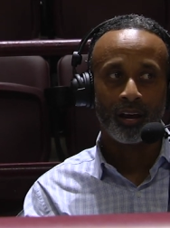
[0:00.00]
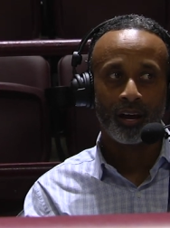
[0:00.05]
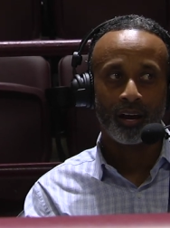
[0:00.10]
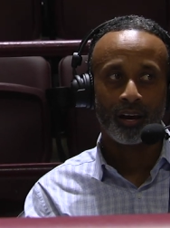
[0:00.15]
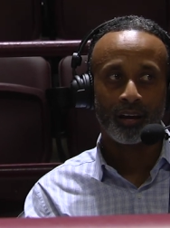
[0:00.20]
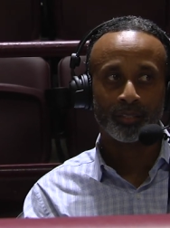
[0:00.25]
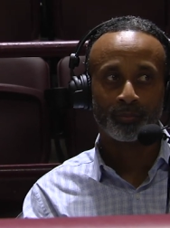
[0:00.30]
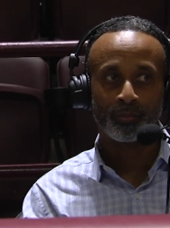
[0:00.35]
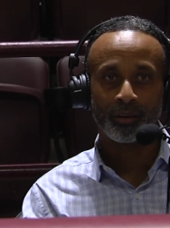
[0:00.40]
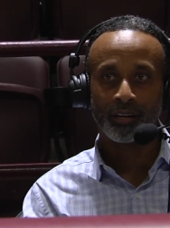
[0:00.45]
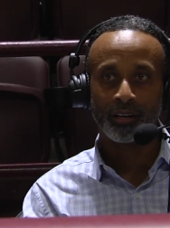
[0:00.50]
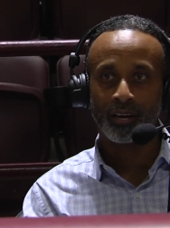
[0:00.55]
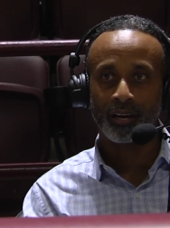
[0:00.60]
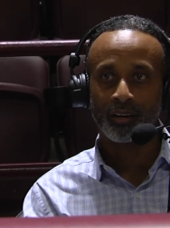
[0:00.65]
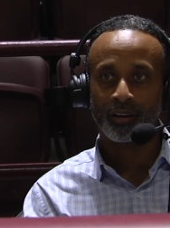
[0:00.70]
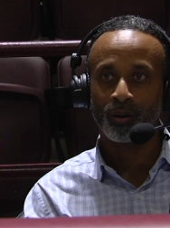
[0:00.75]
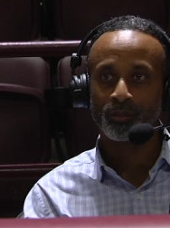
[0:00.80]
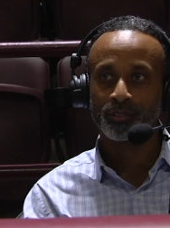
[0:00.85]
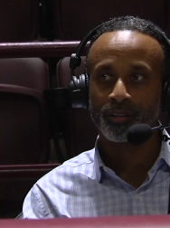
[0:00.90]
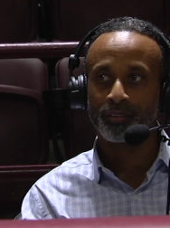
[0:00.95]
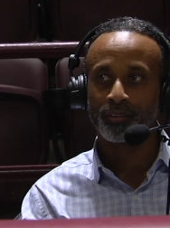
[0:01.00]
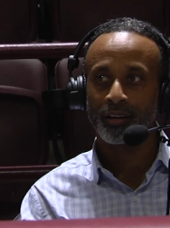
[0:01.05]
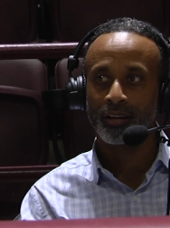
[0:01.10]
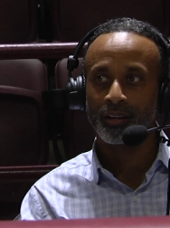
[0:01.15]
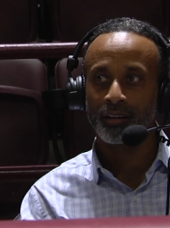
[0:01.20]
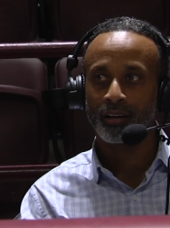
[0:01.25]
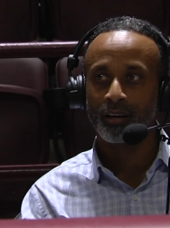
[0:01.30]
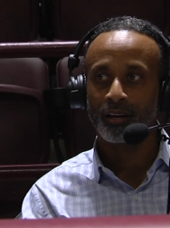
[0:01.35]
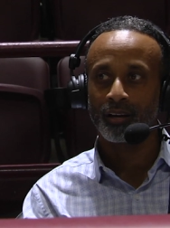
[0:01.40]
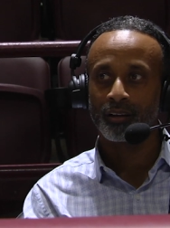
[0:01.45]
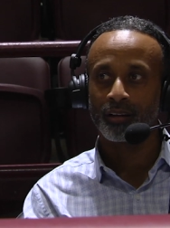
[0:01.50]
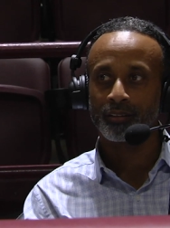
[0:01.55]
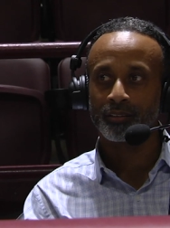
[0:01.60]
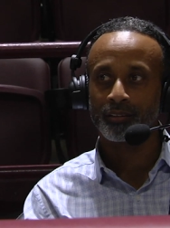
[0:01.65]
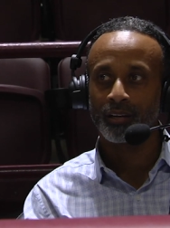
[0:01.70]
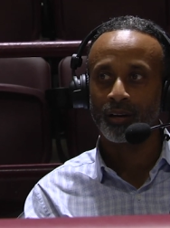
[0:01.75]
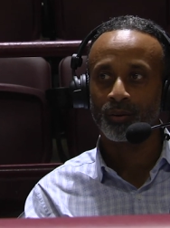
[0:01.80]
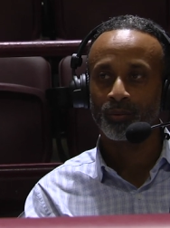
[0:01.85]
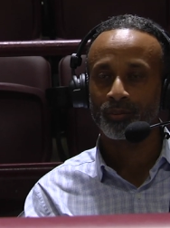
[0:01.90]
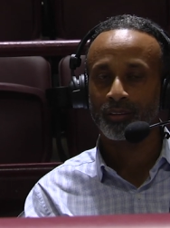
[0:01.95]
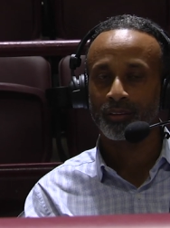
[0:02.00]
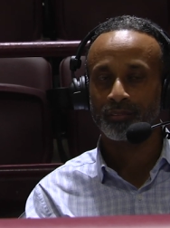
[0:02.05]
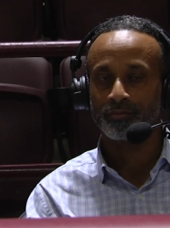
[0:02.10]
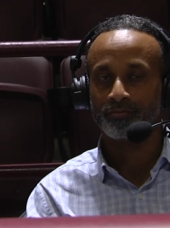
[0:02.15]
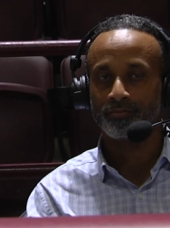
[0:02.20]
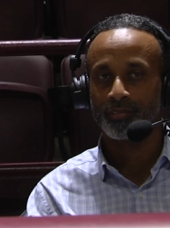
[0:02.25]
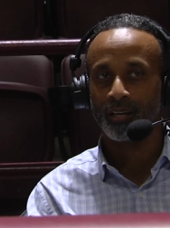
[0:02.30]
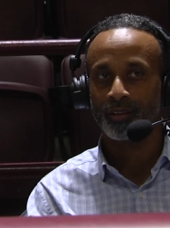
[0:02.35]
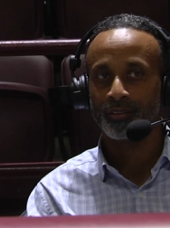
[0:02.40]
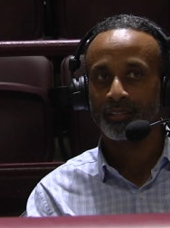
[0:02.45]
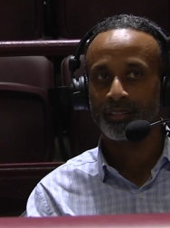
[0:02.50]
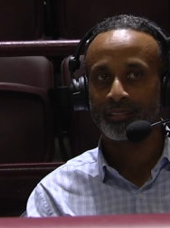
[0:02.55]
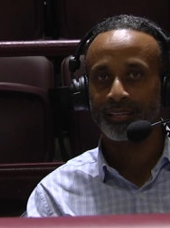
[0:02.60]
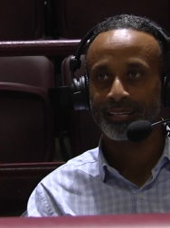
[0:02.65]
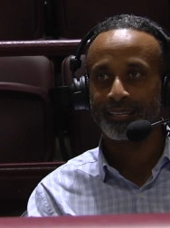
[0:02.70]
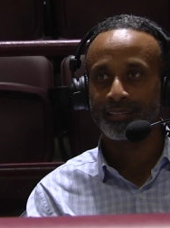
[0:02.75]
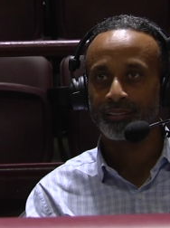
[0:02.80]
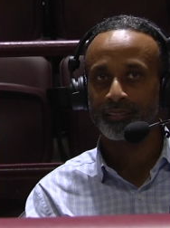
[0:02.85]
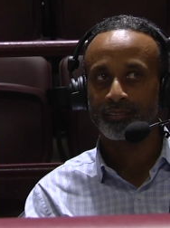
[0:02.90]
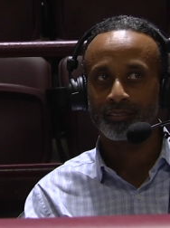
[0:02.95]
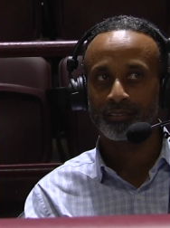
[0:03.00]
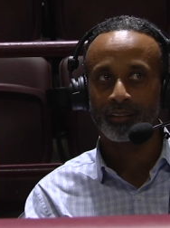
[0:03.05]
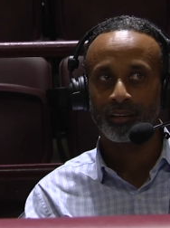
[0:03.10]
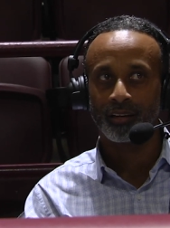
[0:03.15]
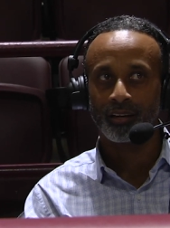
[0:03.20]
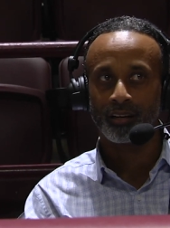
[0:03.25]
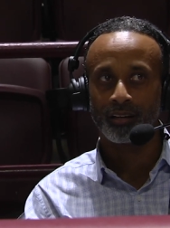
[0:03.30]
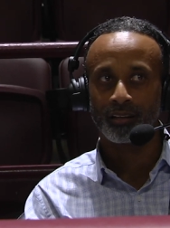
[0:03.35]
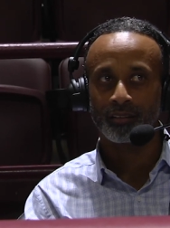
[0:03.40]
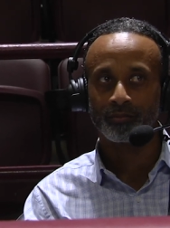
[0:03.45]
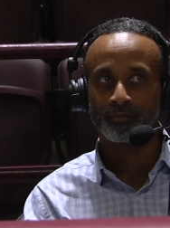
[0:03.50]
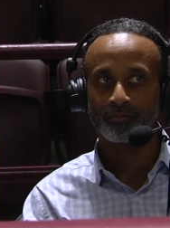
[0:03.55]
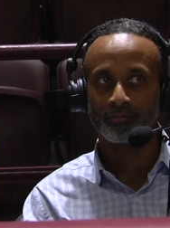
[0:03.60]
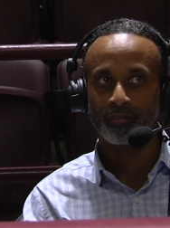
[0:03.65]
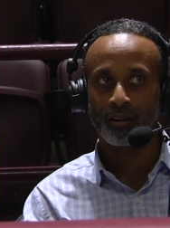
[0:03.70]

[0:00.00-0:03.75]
uh, as being a head coach I think uh, I only only did it um,